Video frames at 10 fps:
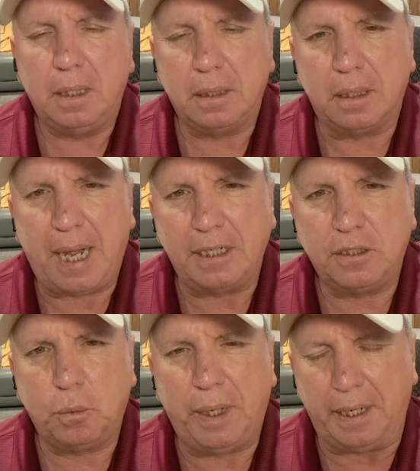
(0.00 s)

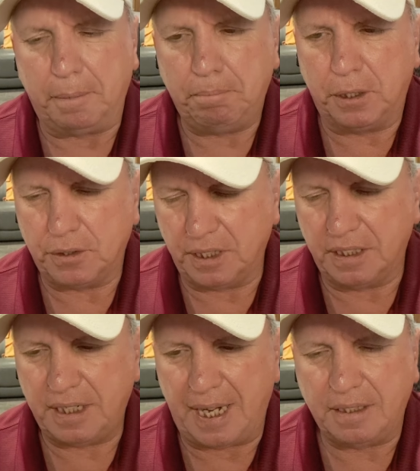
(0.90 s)
Last week, there was an
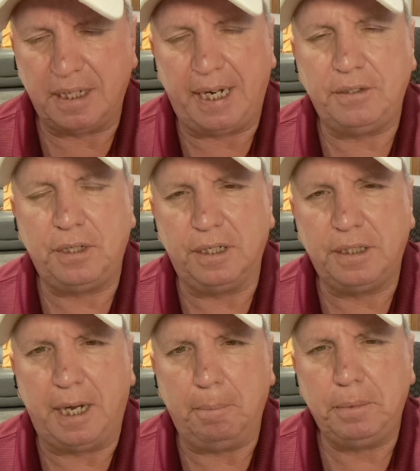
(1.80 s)
assassination
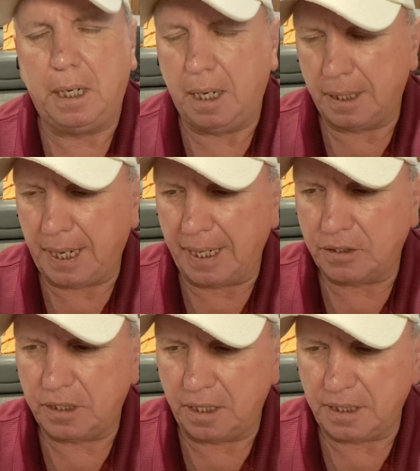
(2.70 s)
attempt
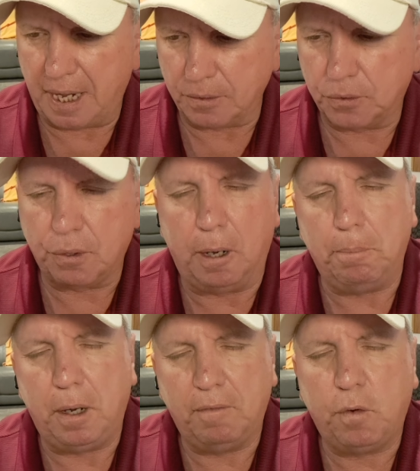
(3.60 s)
against Donald
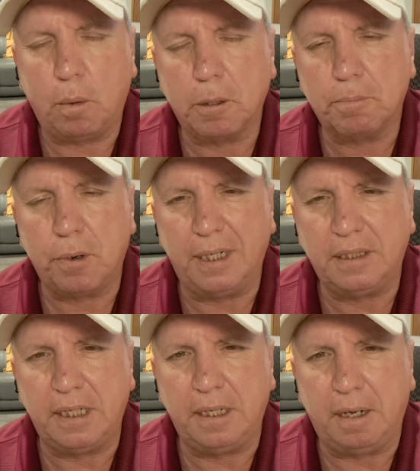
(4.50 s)
Trump, a former
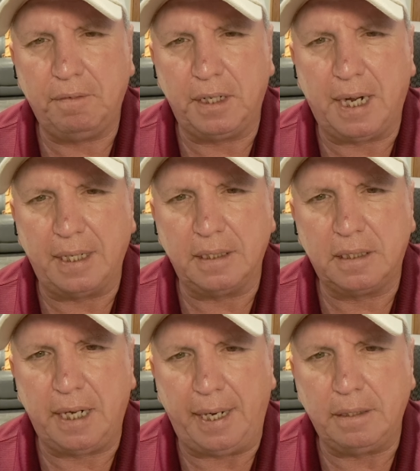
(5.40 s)
president of the United
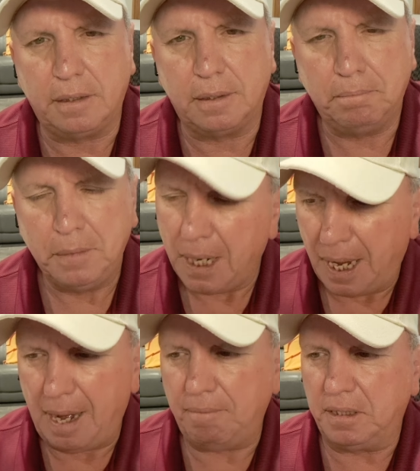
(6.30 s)
States.
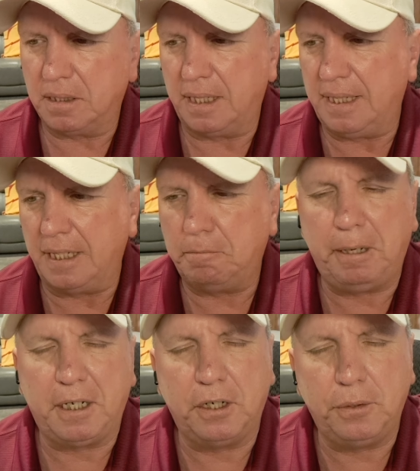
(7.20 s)
Obviously, that's
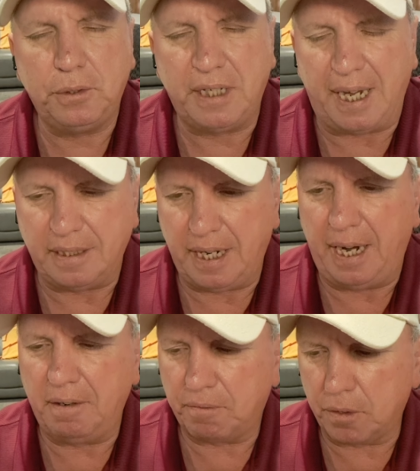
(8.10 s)
big news that
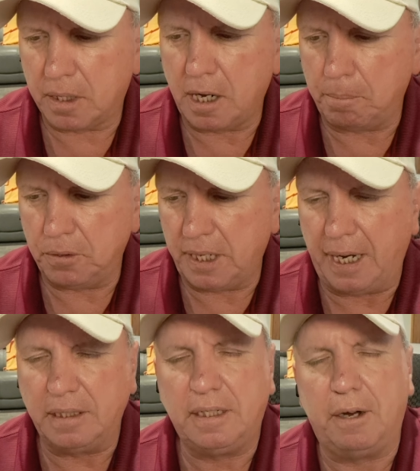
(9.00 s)
day and for a couple
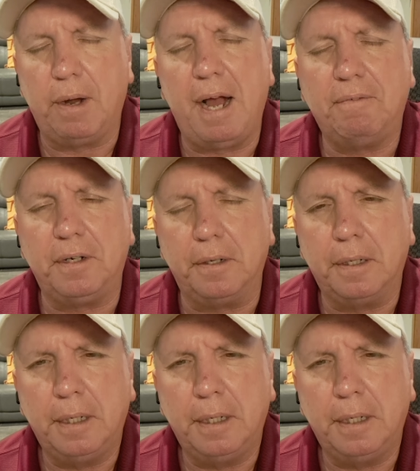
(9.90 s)
days thereafter.